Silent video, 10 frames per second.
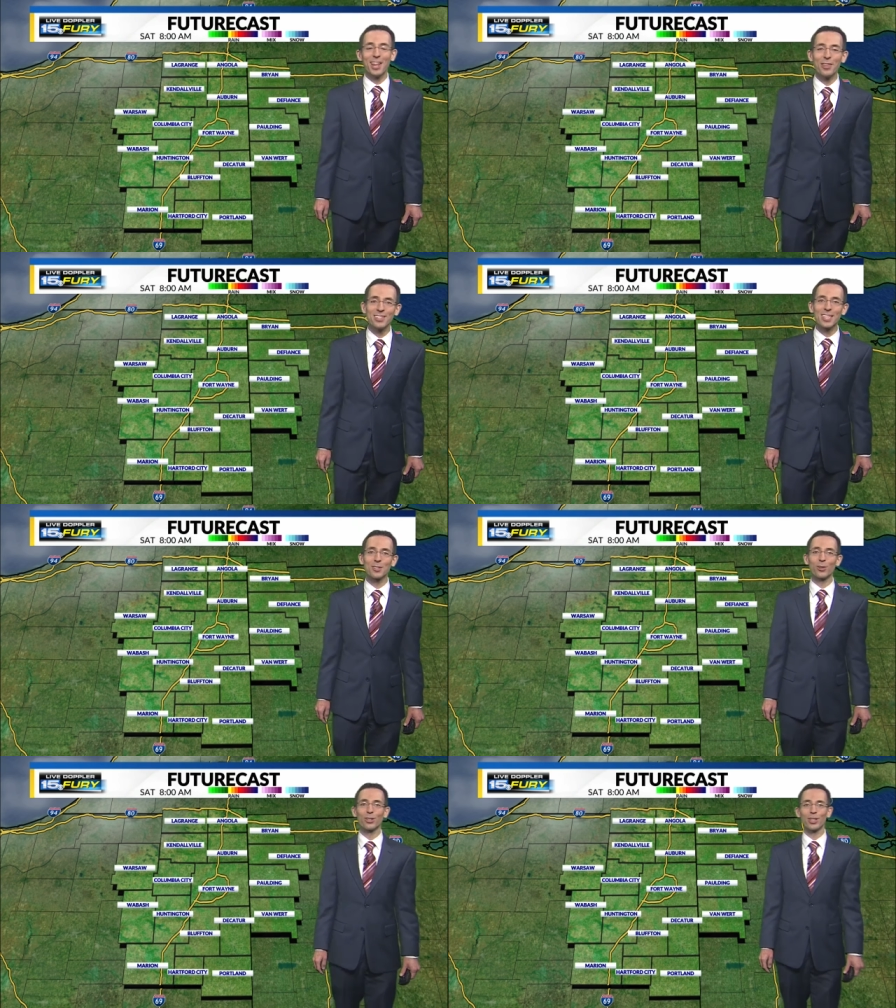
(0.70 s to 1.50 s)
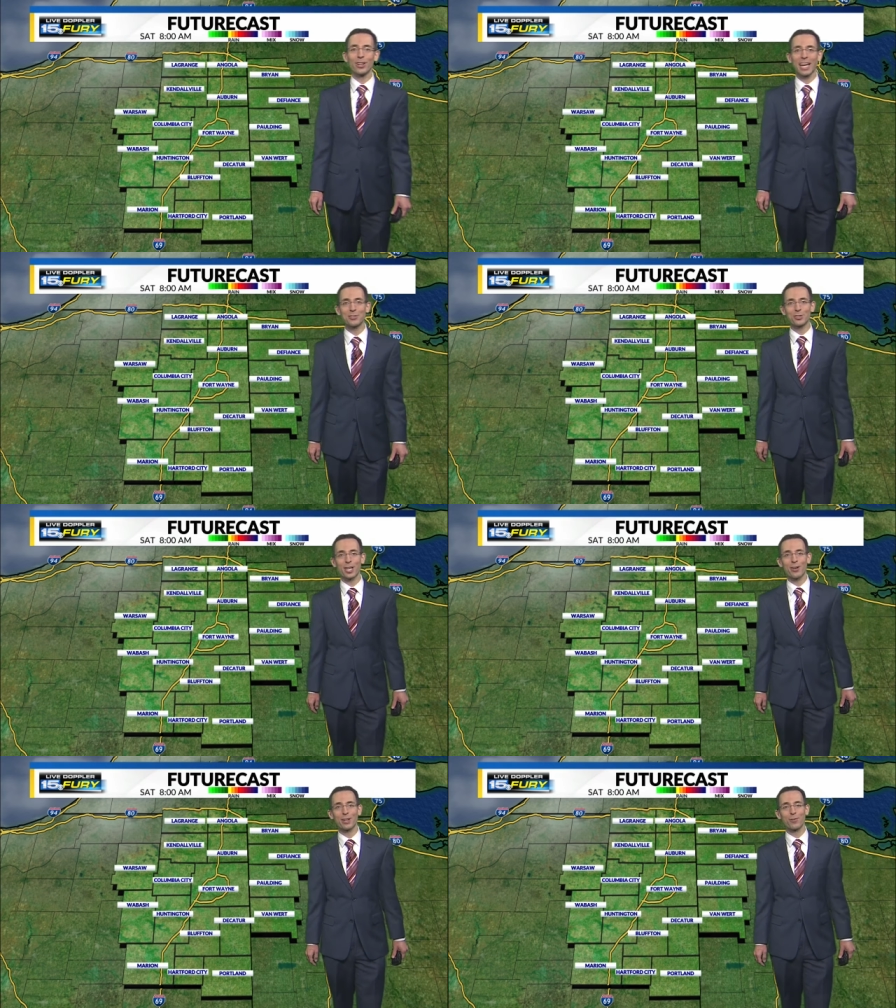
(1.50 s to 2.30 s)
This is an early look at your
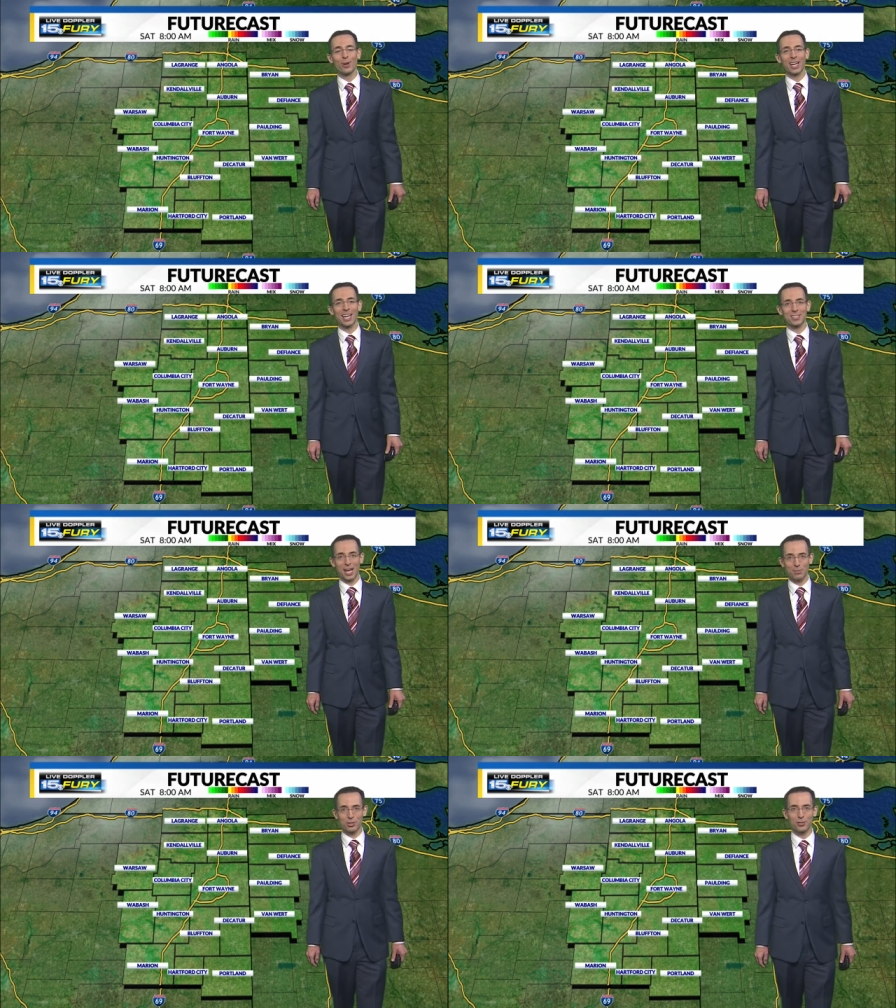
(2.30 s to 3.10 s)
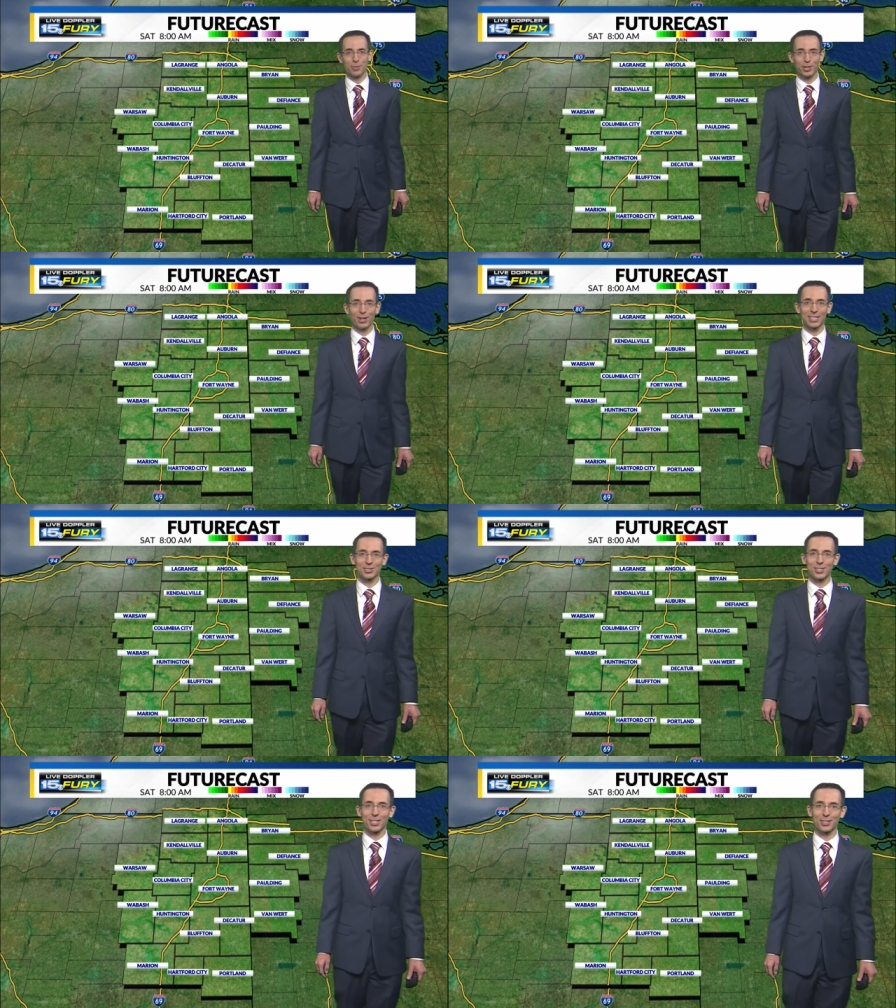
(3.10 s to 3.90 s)
Saturday forecast. I'm Chief
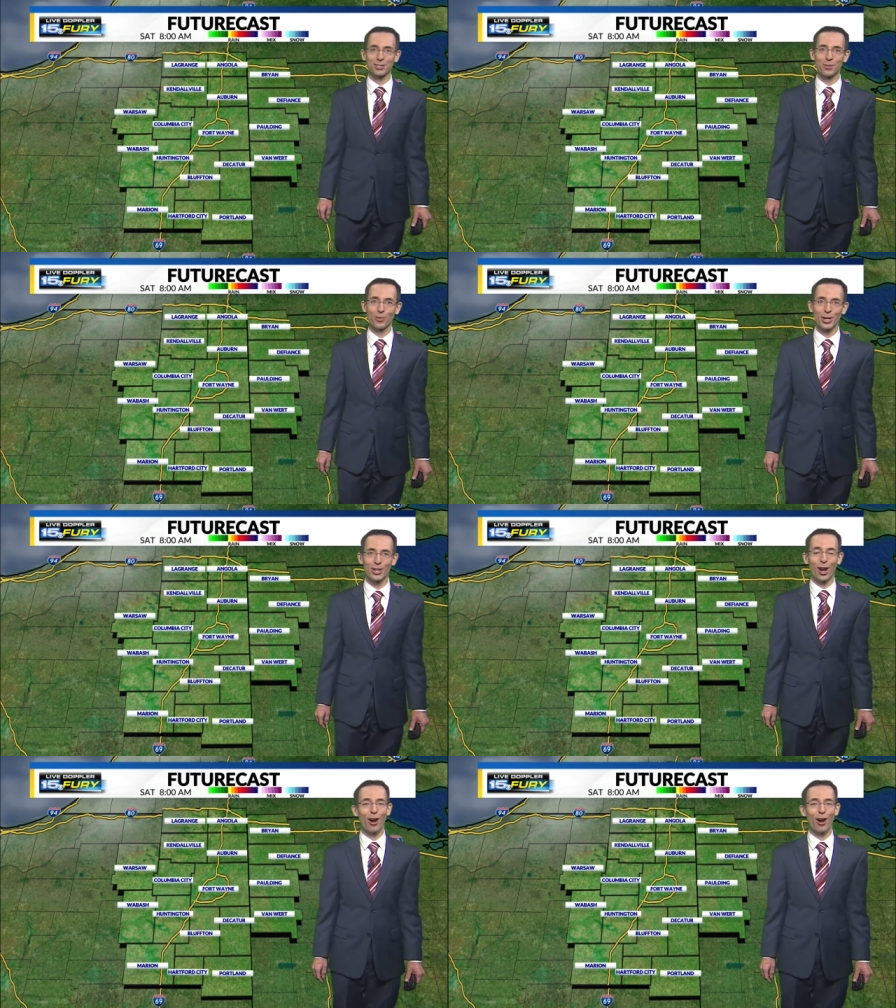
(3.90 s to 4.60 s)
Meteorologist Nicholas Ferreri.